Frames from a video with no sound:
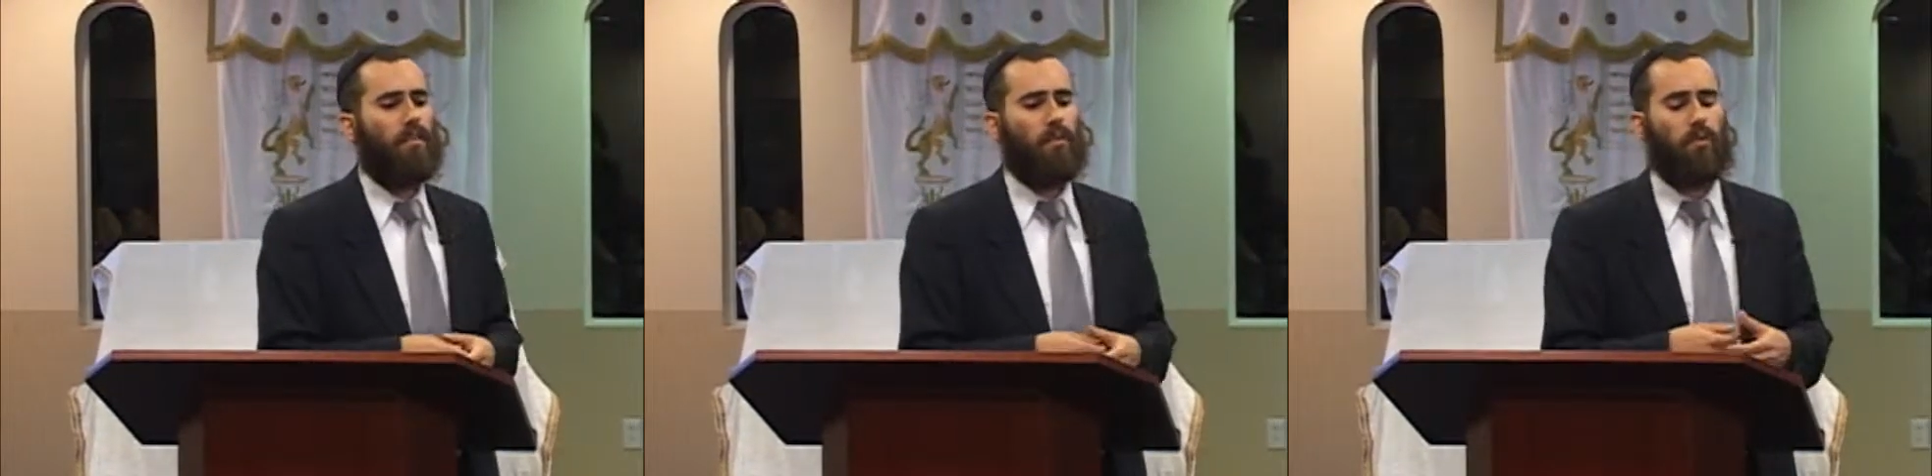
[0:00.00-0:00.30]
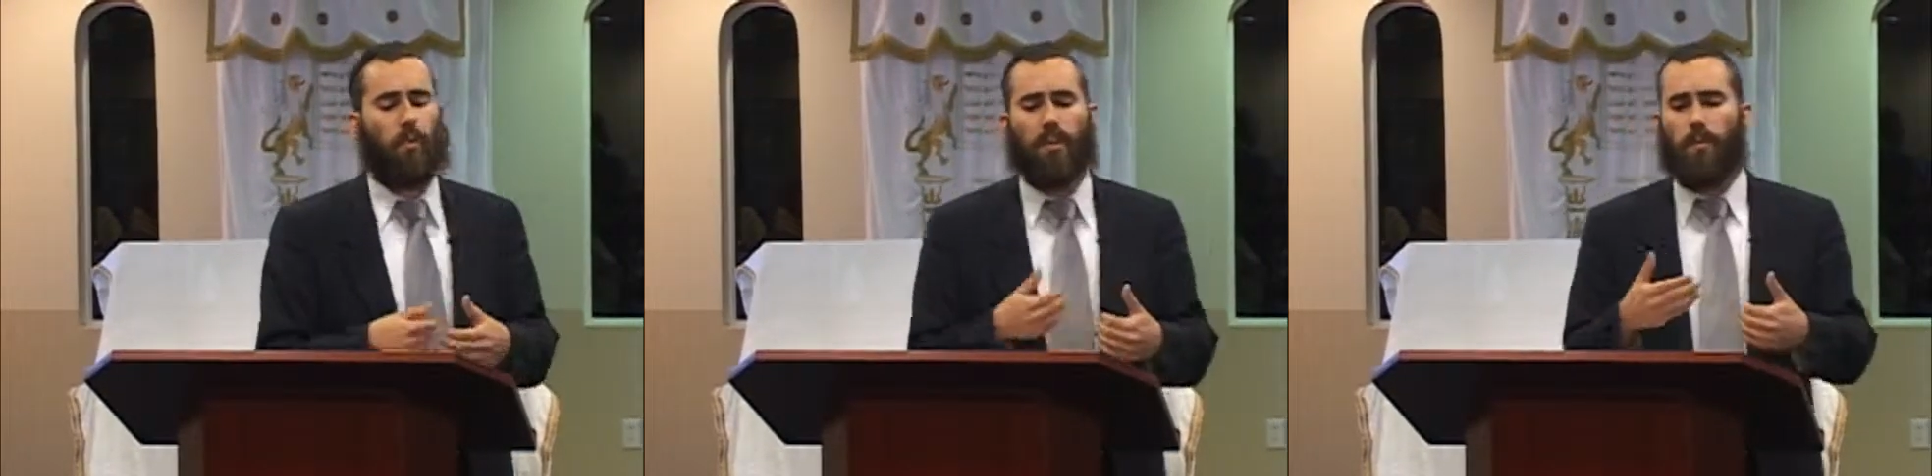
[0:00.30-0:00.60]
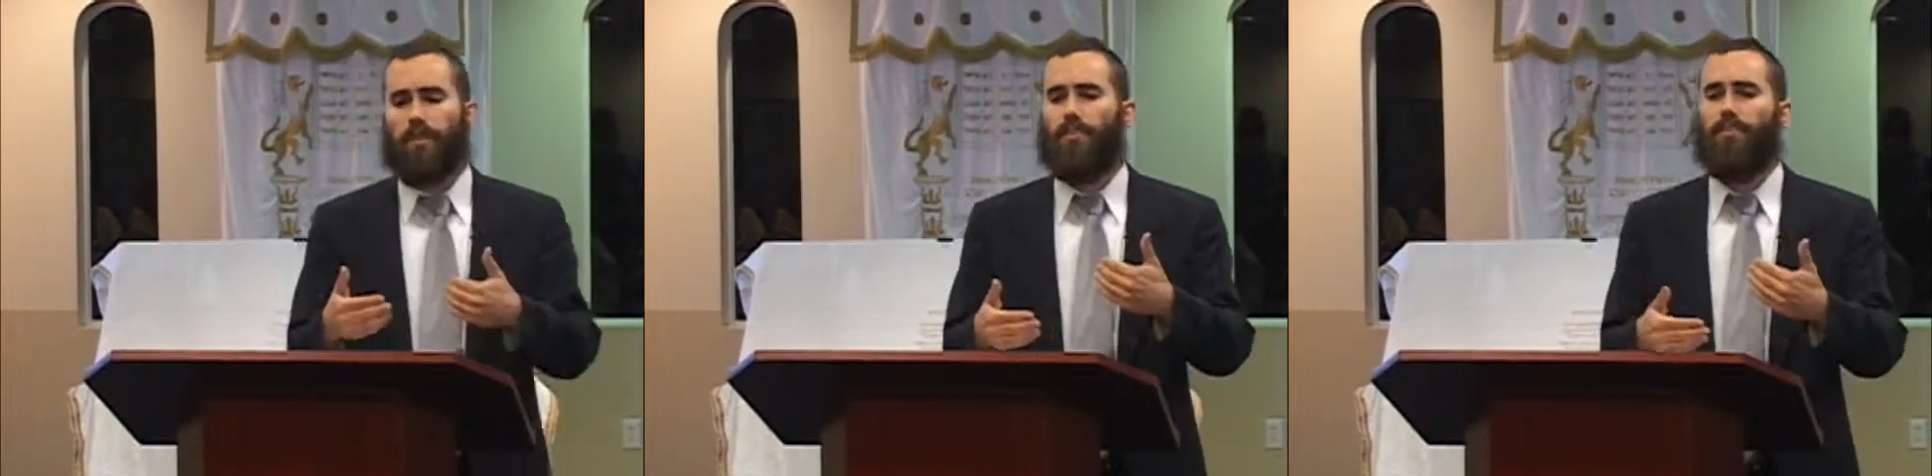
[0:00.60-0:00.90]
The way that
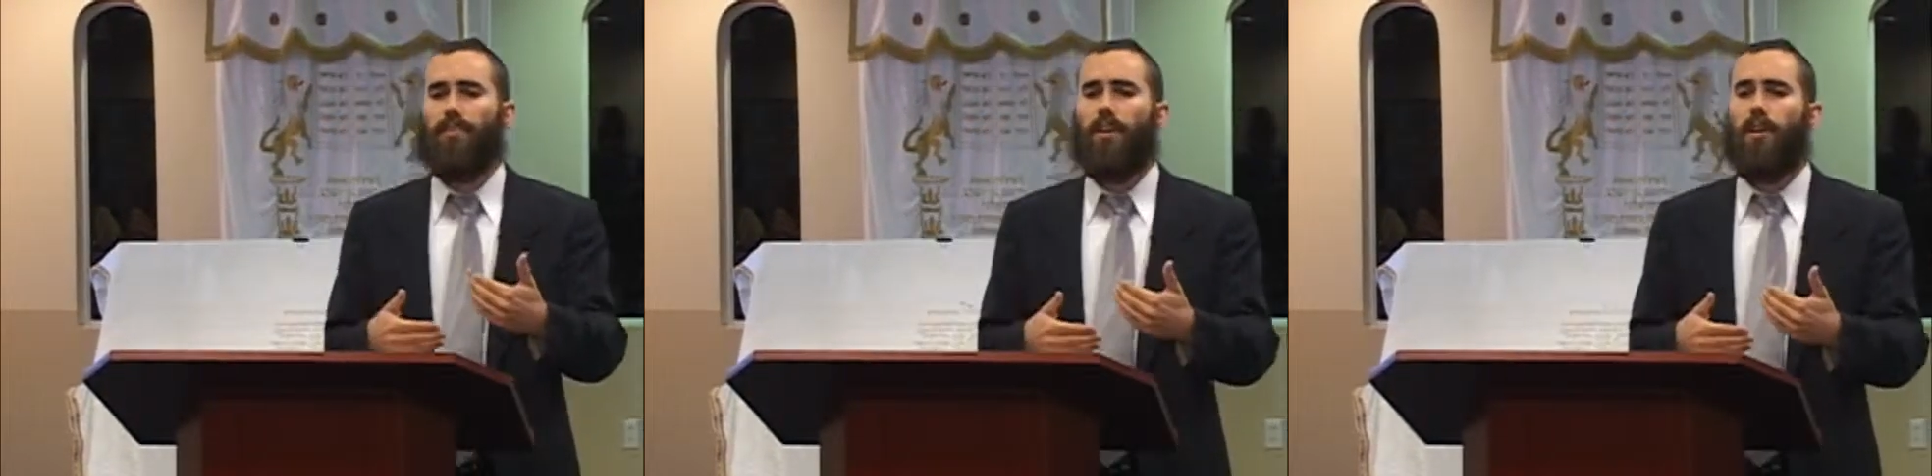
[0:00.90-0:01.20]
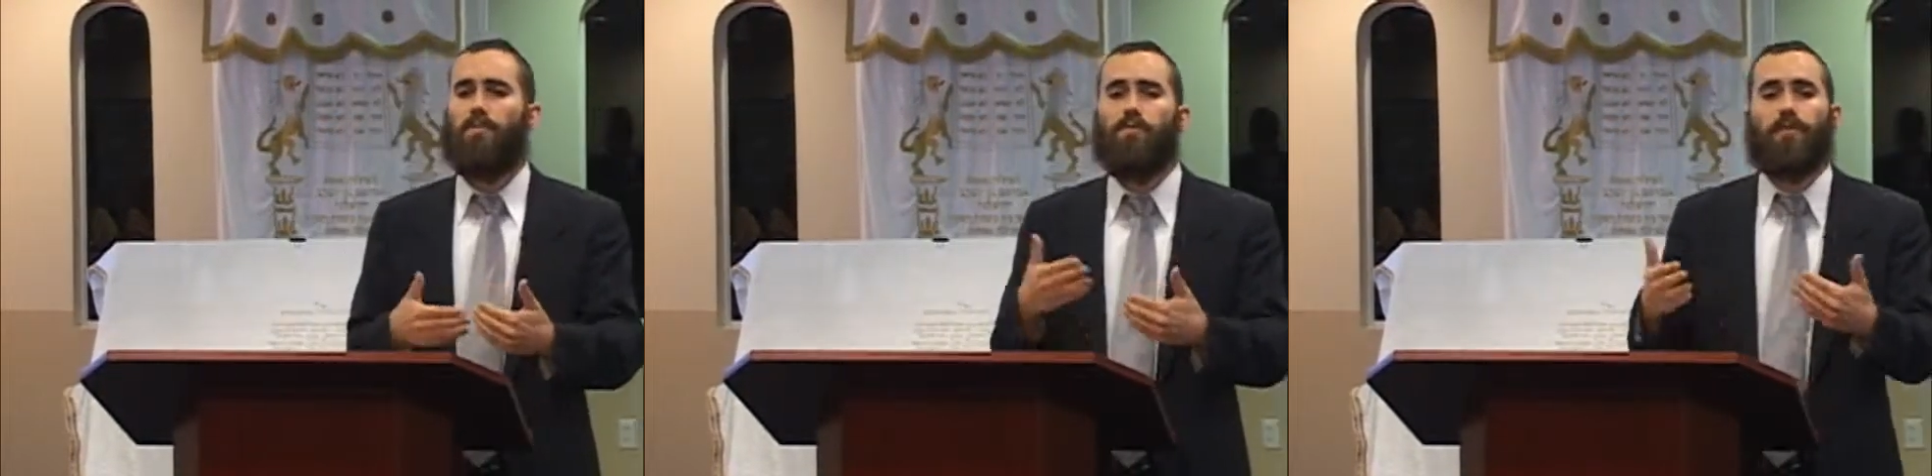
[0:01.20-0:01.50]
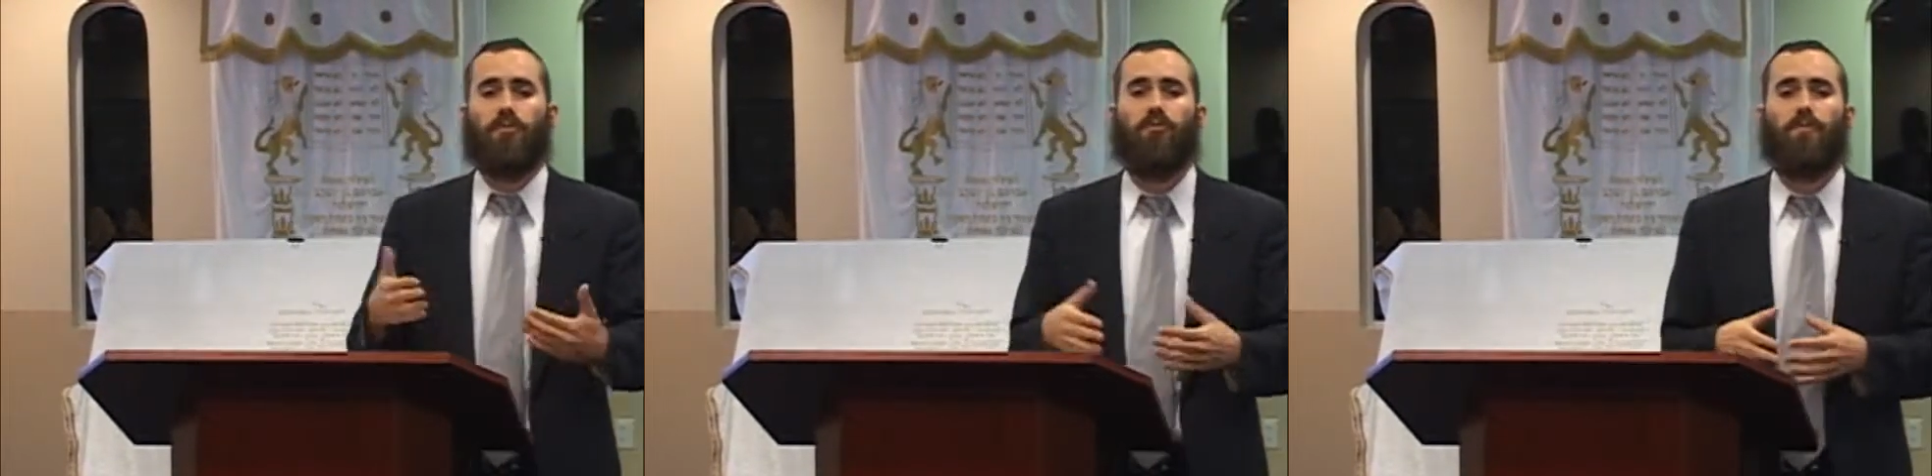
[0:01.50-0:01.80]
we could see a
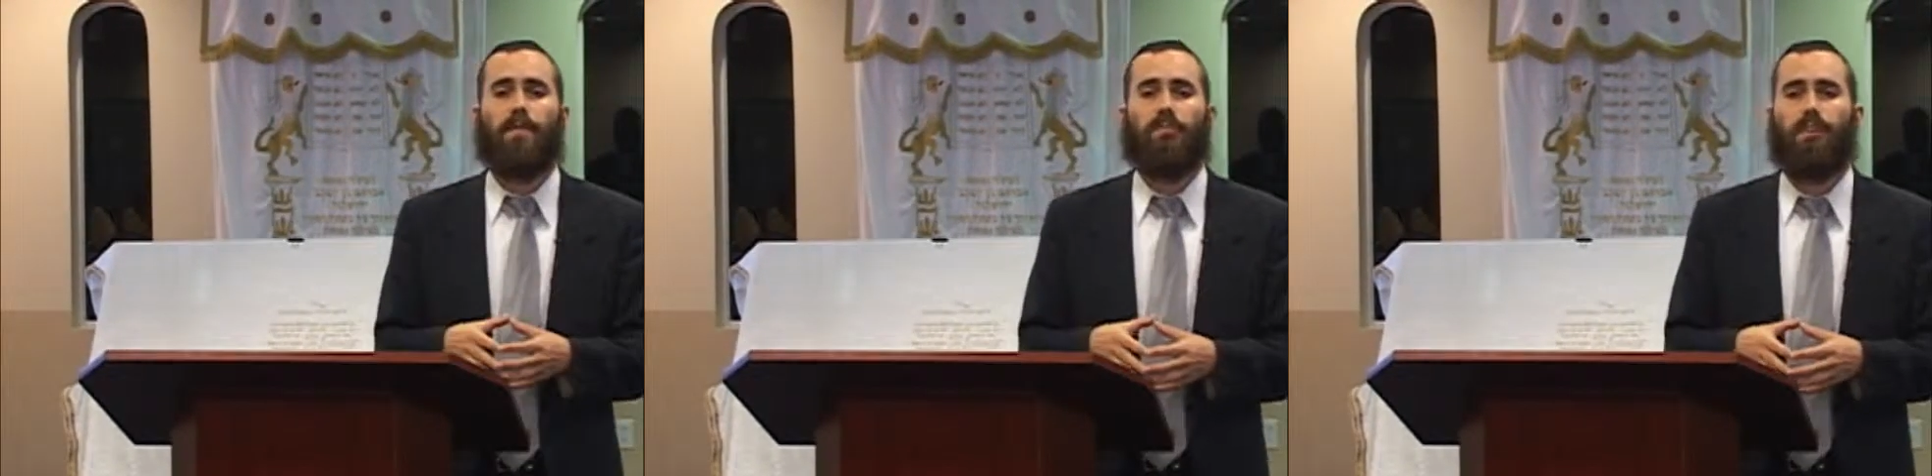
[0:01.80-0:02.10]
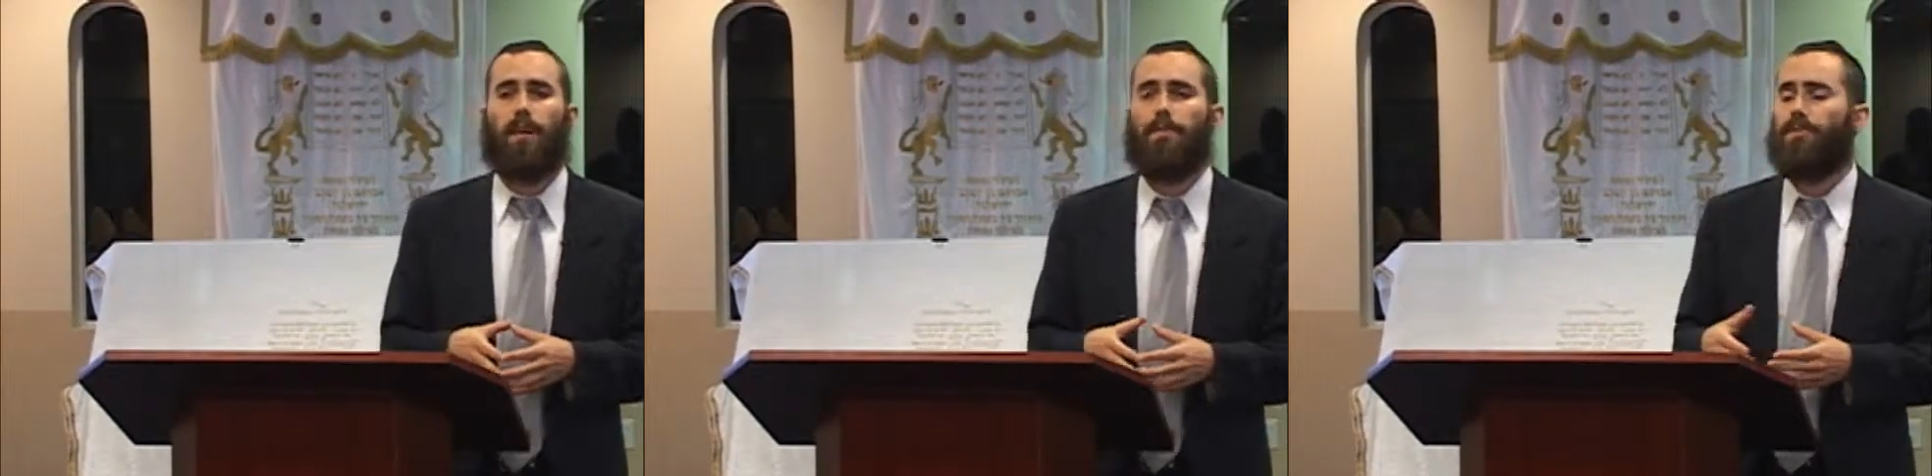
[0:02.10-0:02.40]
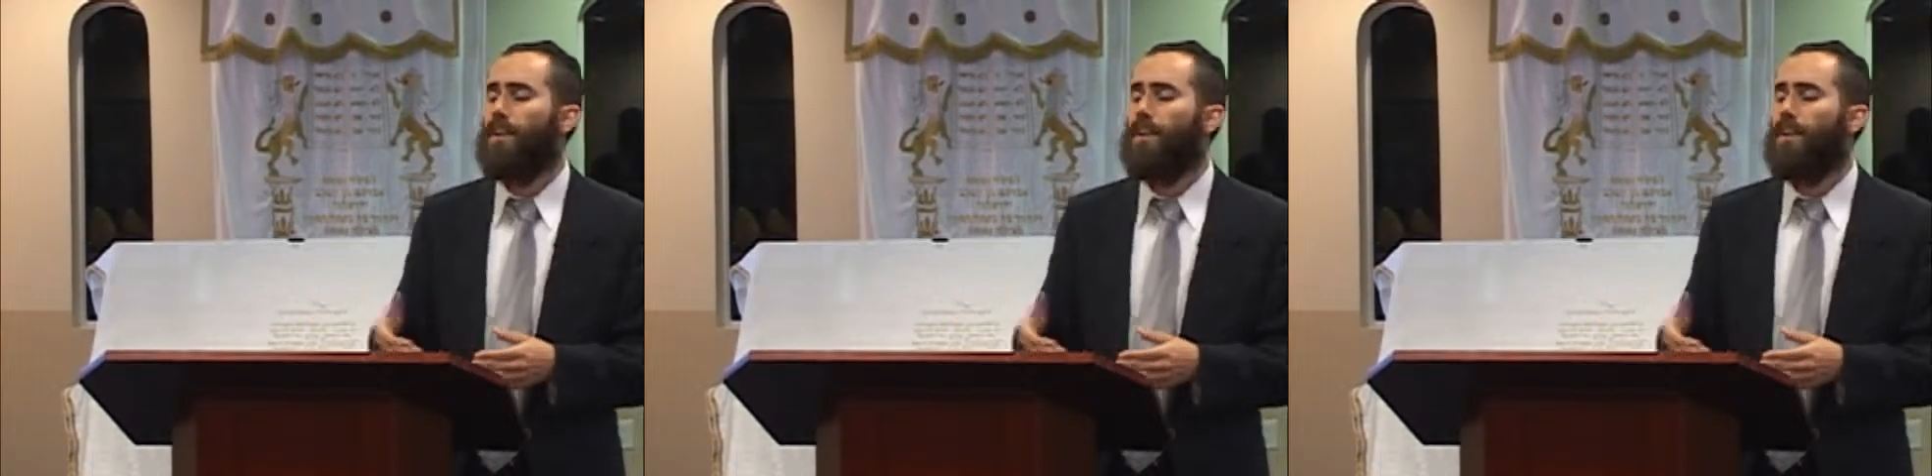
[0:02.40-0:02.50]
moving two-dimensional object.